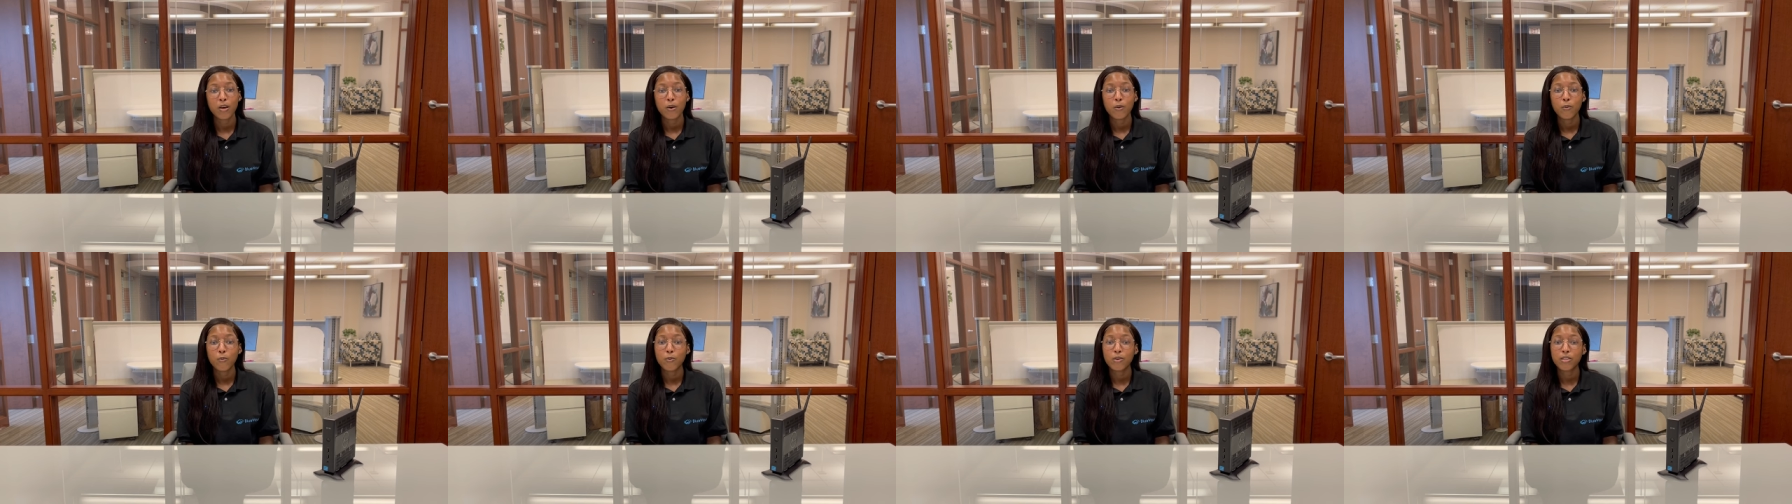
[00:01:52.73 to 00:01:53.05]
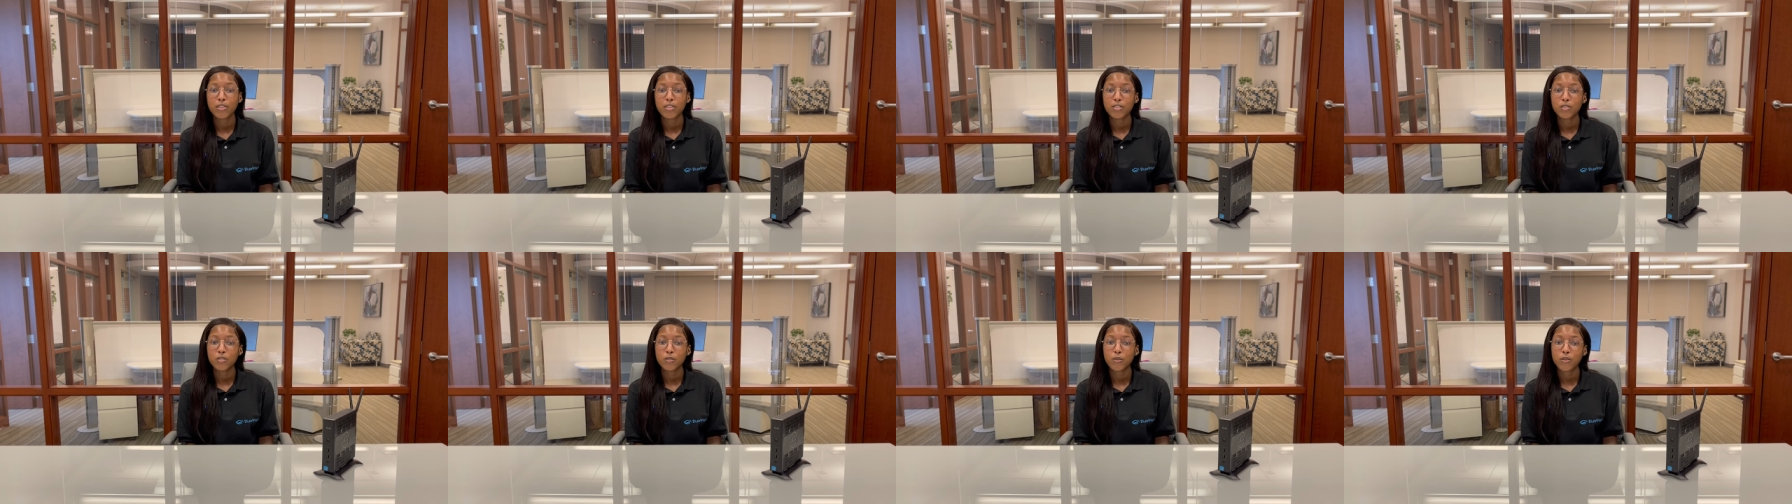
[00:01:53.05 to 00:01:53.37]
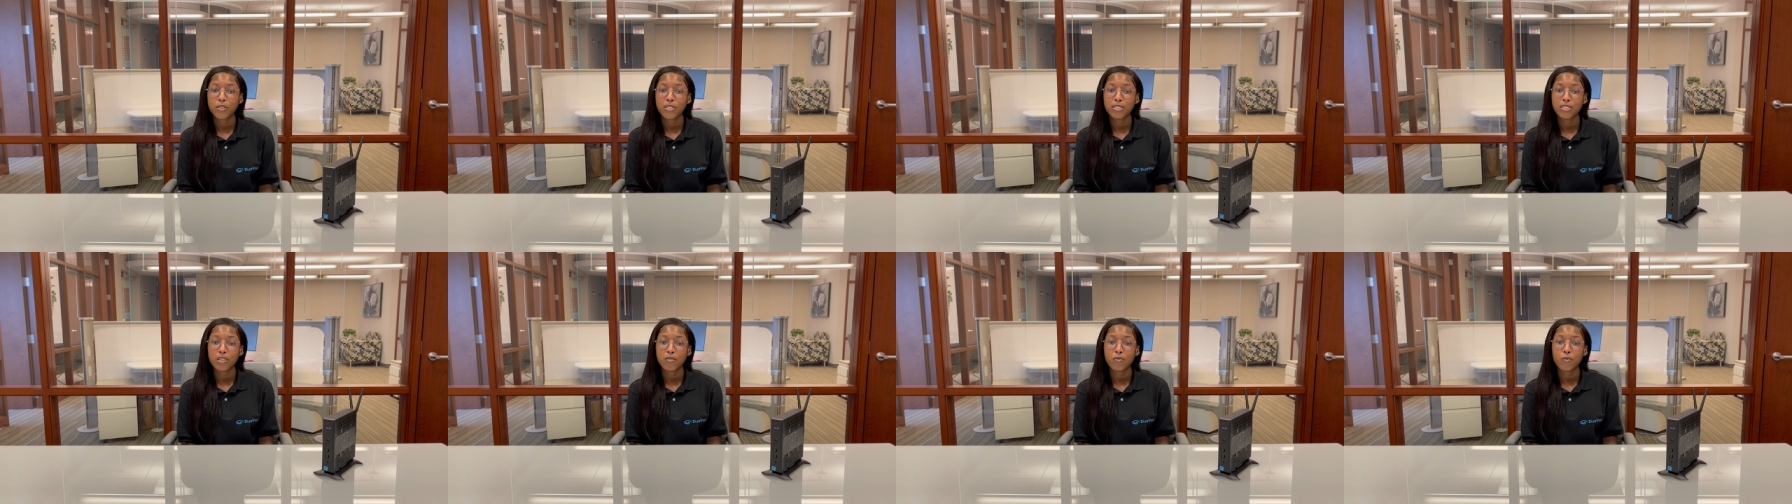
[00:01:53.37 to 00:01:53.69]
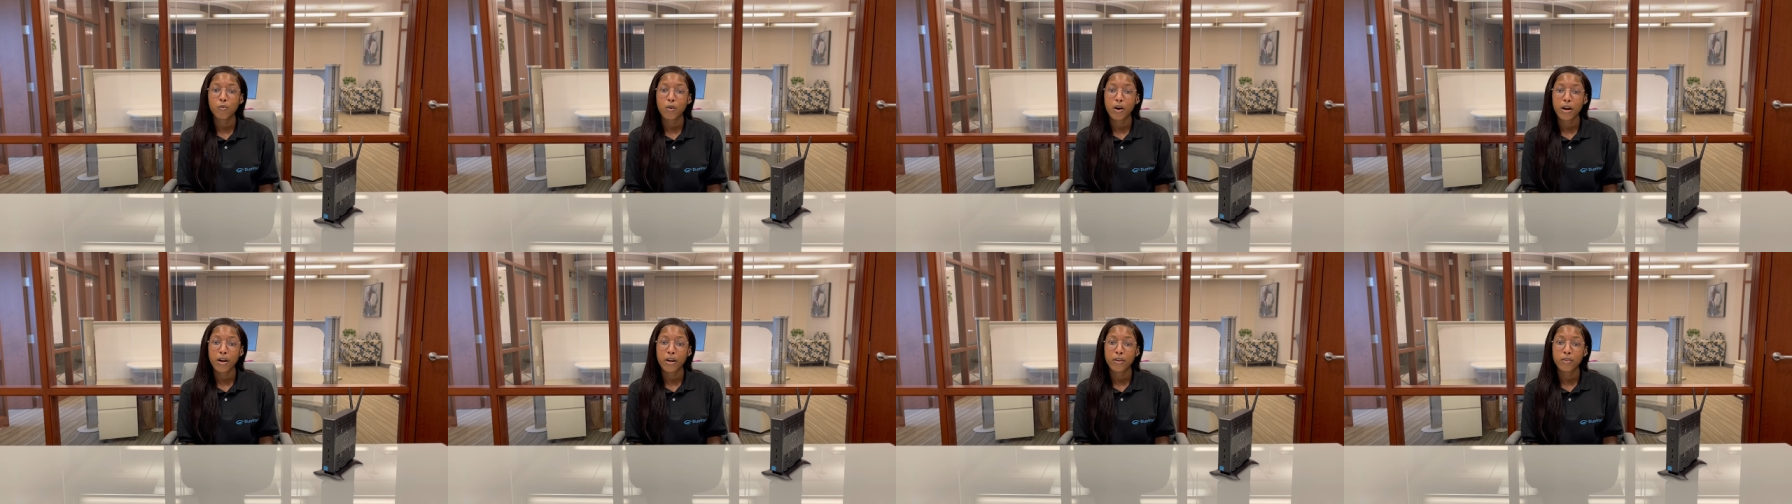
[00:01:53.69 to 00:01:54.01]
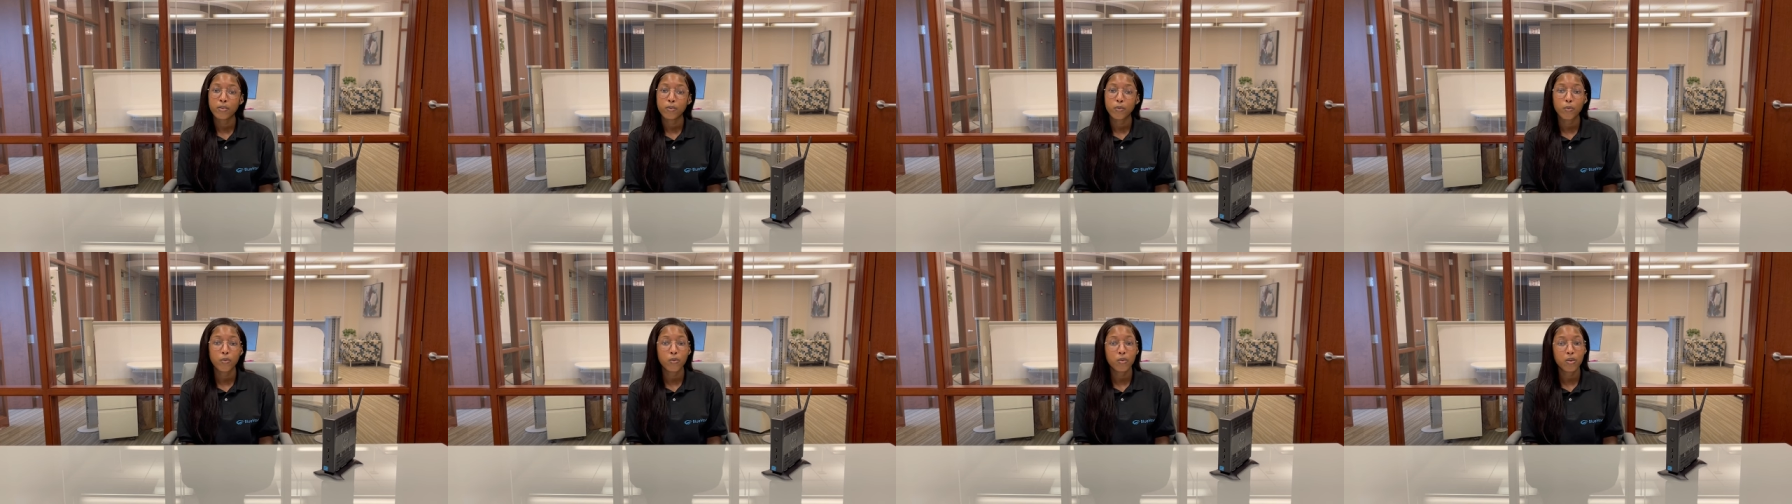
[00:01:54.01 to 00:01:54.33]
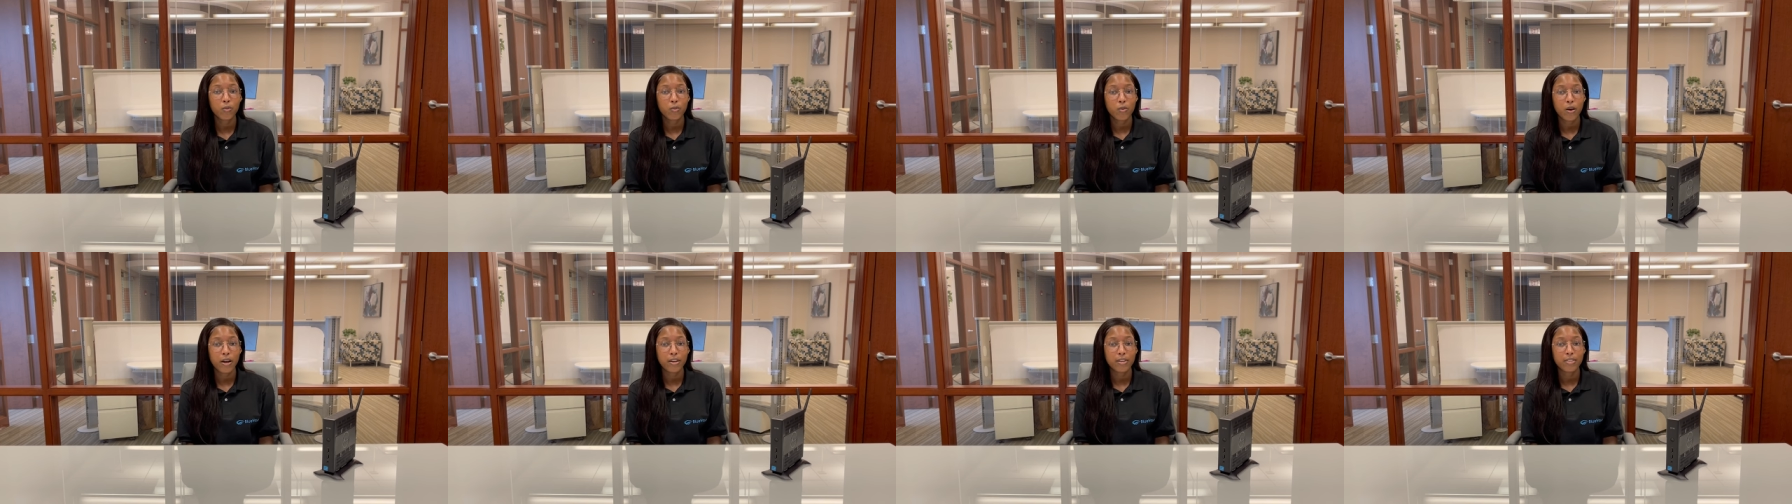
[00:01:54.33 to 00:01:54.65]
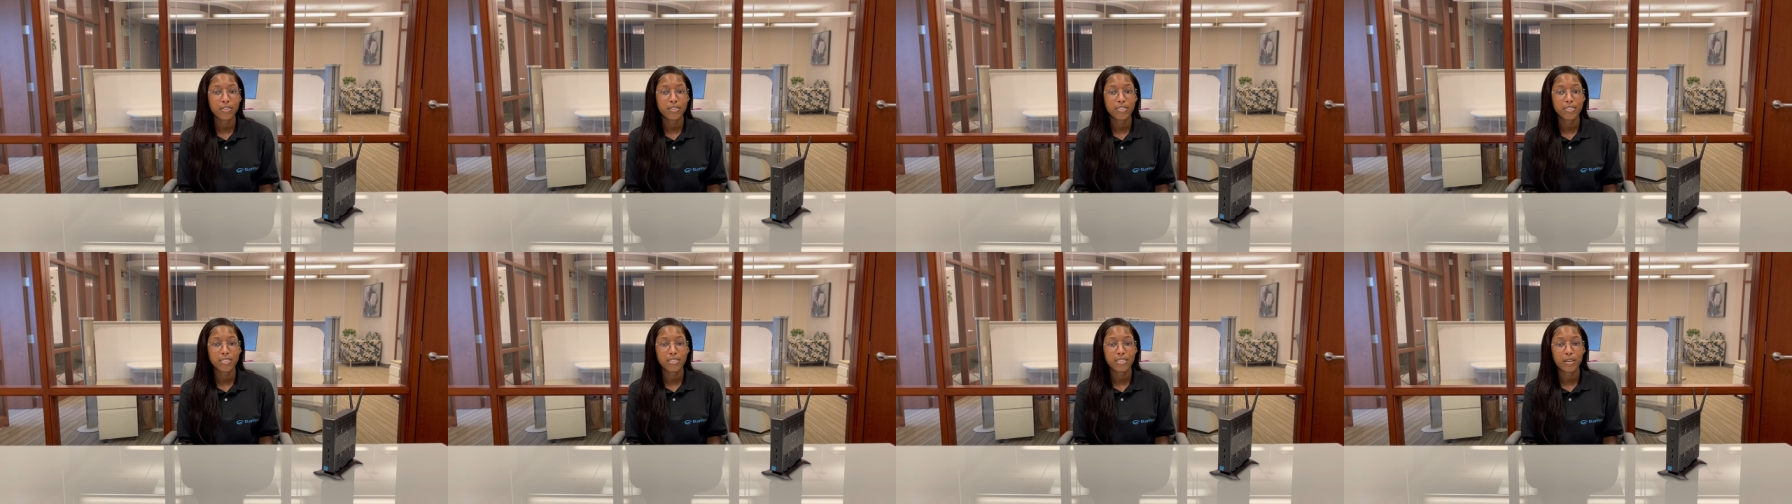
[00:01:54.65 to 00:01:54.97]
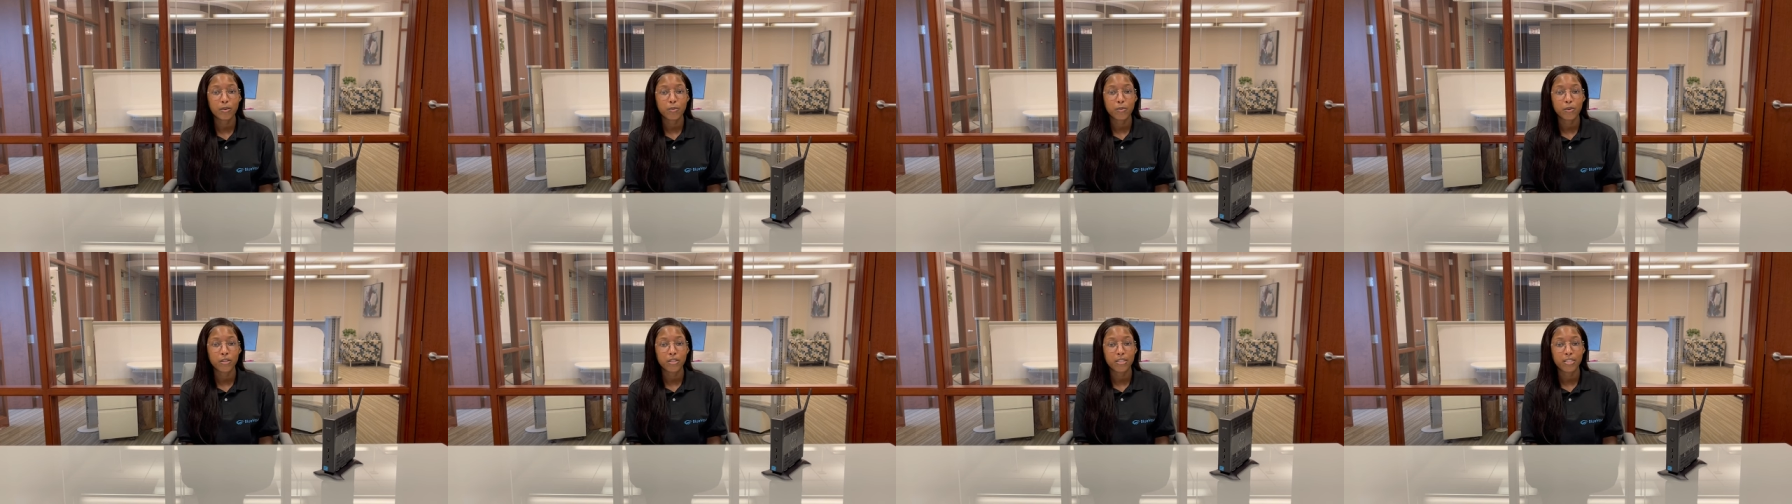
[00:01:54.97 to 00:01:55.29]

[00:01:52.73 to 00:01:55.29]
with the choice of wired or wireless network